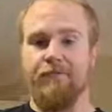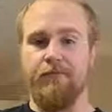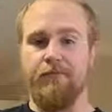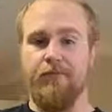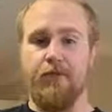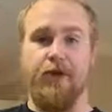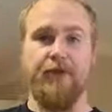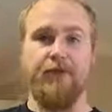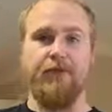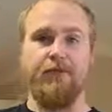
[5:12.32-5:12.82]

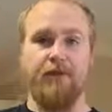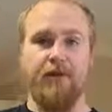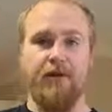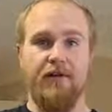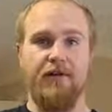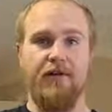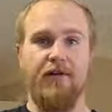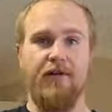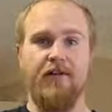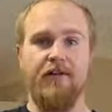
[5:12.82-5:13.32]
brought it to
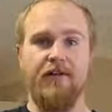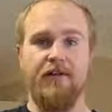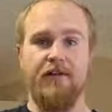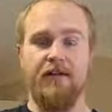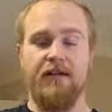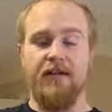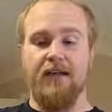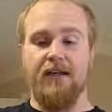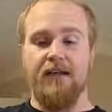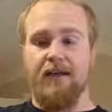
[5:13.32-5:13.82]
our
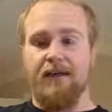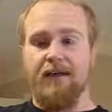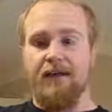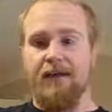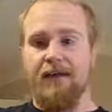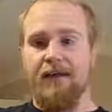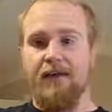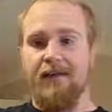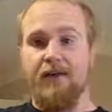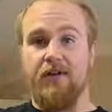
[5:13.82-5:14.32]
attention,
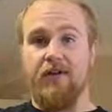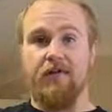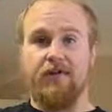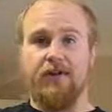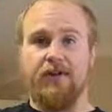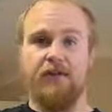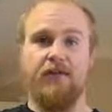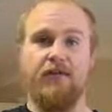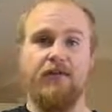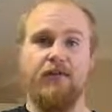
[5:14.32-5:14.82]
and several
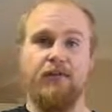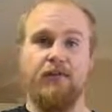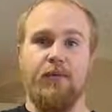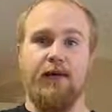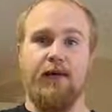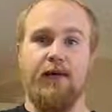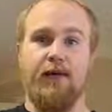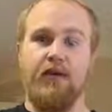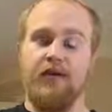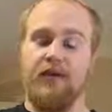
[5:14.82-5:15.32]
others as
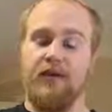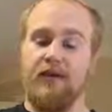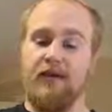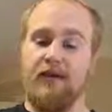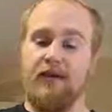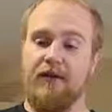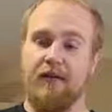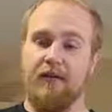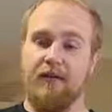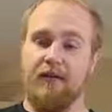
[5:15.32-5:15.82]
well,
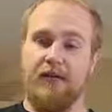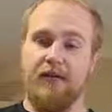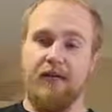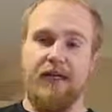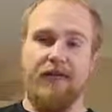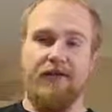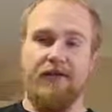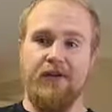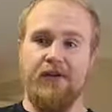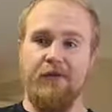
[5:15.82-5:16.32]
and we were
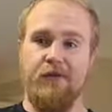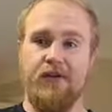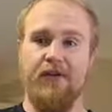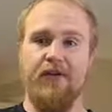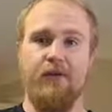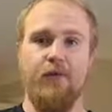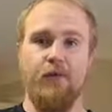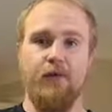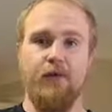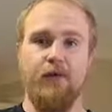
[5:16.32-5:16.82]
kind of in a
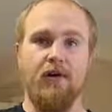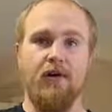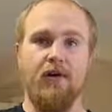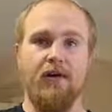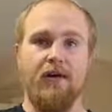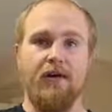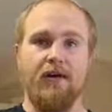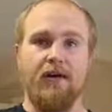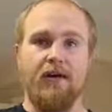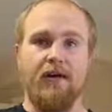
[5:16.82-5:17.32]
bidding
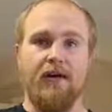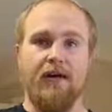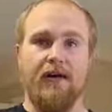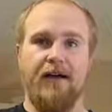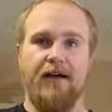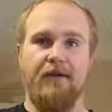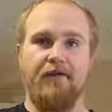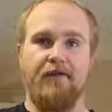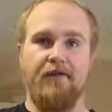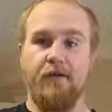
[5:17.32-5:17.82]
war
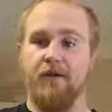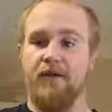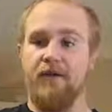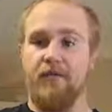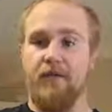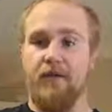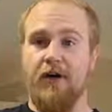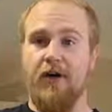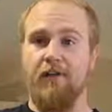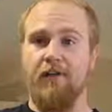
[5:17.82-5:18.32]
for the
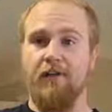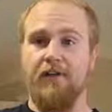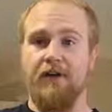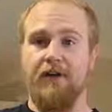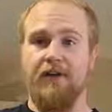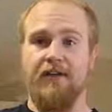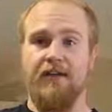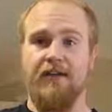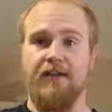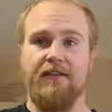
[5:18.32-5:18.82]
property,
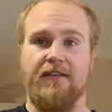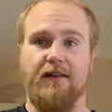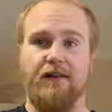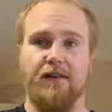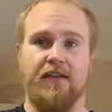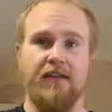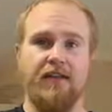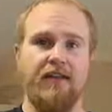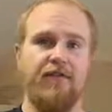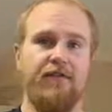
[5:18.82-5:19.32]
and that's how we
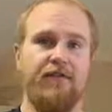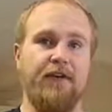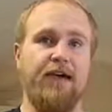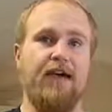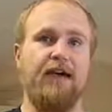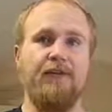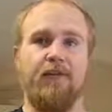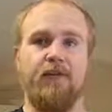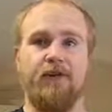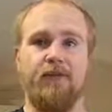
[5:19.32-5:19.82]
kind of
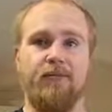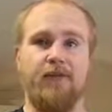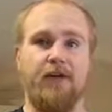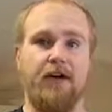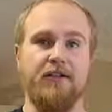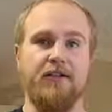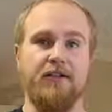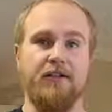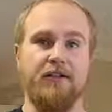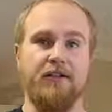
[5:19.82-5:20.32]
found the whole
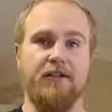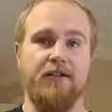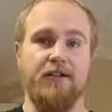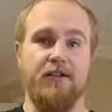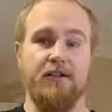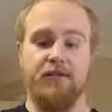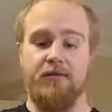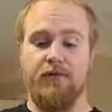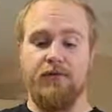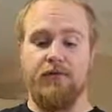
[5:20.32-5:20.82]
project, was
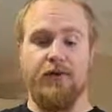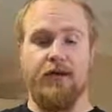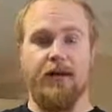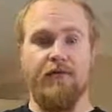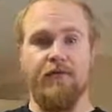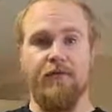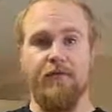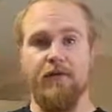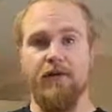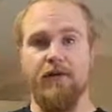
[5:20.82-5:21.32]
just through an
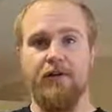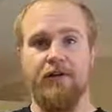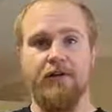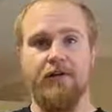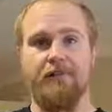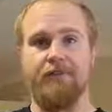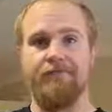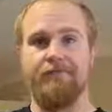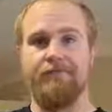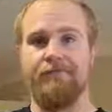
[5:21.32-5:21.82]

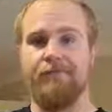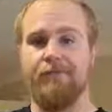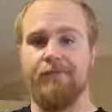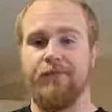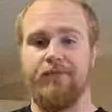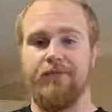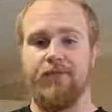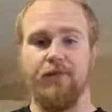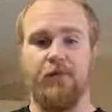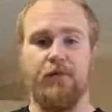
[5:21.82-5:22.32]
off-market
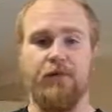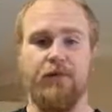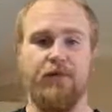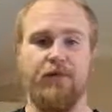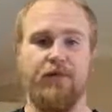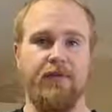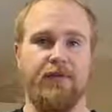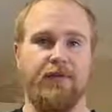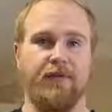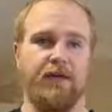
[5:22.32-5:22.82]

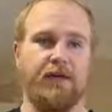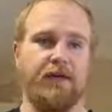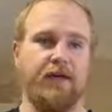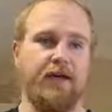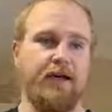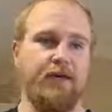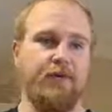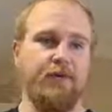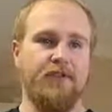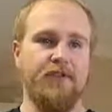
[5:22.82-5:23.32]
source,
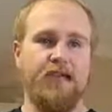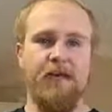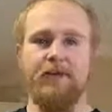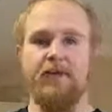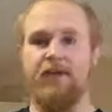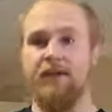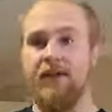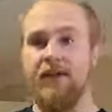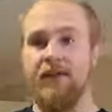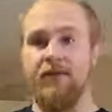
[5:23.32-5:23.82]
which
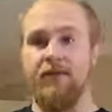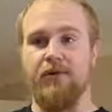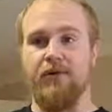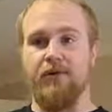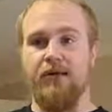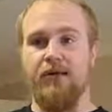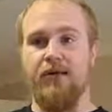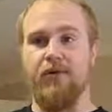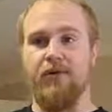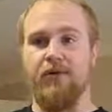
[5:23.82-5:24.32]
happened to be through a
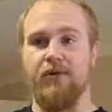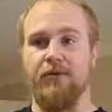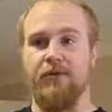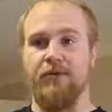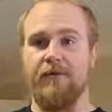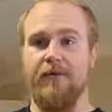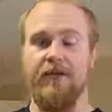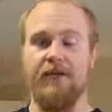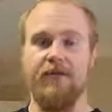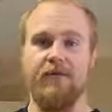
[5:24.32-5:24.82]
Keller
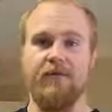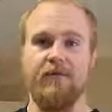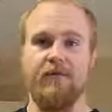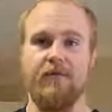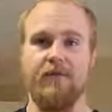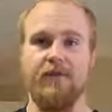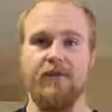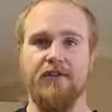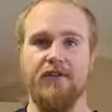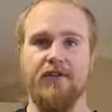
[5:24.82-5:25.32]
Williams
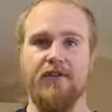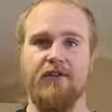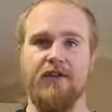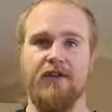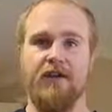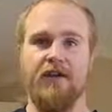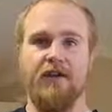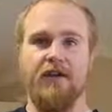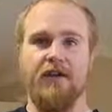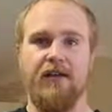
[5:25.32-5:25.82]
agent, which
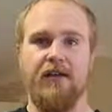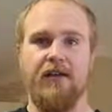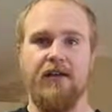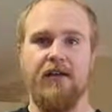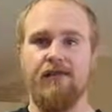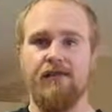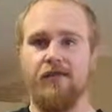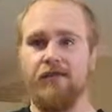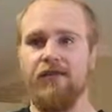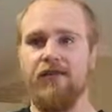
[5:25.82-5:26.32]
is
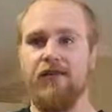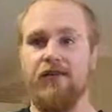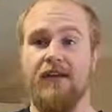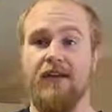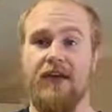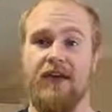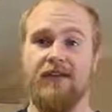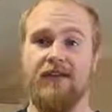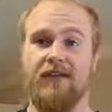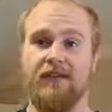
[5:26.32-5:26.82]
kind of one of our
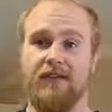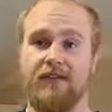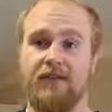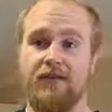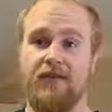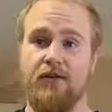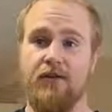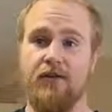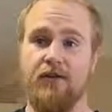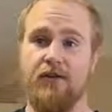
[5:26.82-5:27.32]
tactics
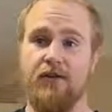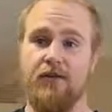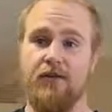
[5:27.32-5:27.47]
too.